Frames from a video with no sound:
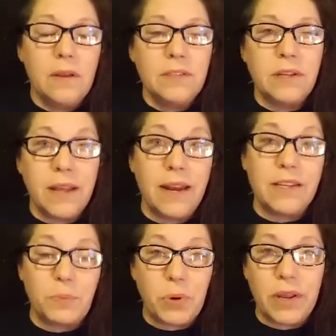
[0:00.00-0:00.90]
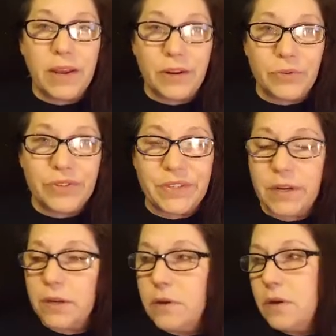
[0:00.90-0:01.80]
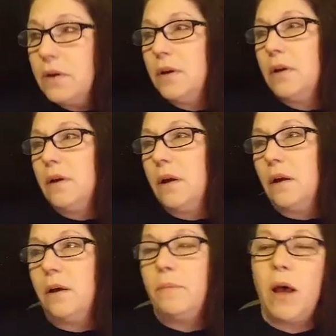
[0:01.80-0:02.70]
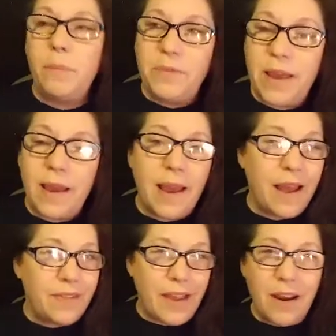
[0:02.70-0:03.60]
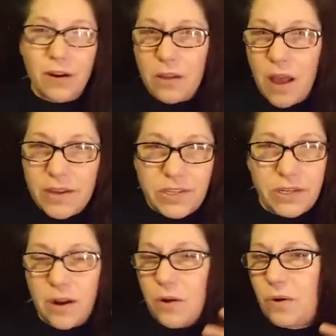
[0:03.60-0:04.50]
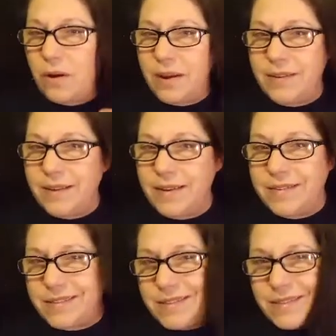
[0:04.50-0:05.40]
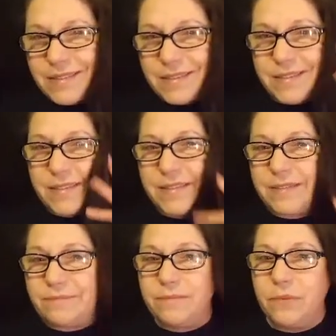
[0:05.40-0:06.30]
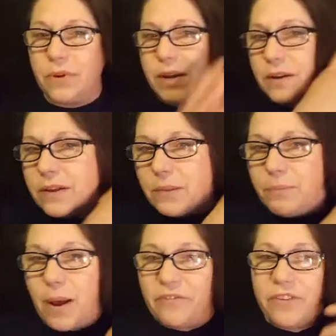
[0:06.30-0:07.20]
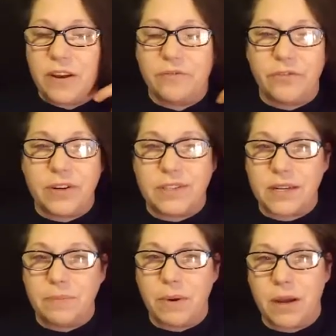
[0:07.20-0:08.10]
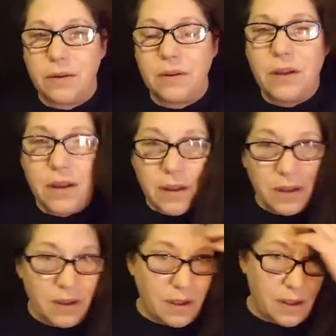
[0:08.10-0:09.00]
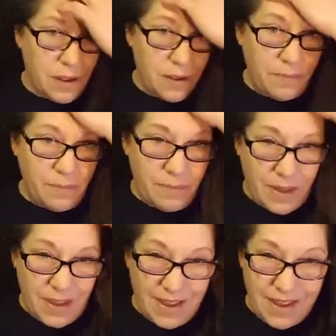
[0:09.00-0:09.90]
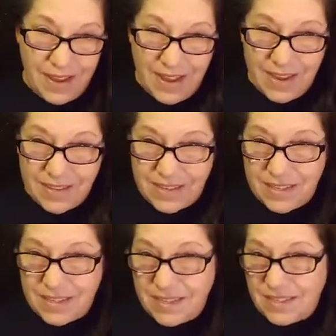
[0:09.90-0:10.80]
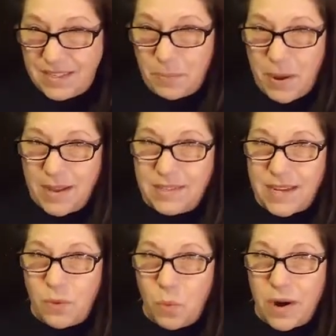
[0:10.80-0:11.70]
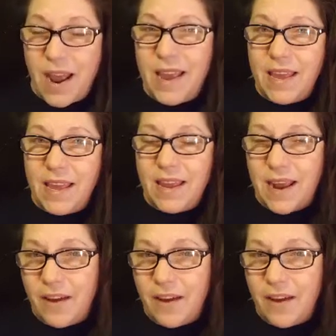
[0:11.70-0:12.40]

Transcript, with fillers: So that is pretty interesting. Um, update on the hair loss, you know, it, it's looking a little puffy and frizzy, but um, it depends on what I eat.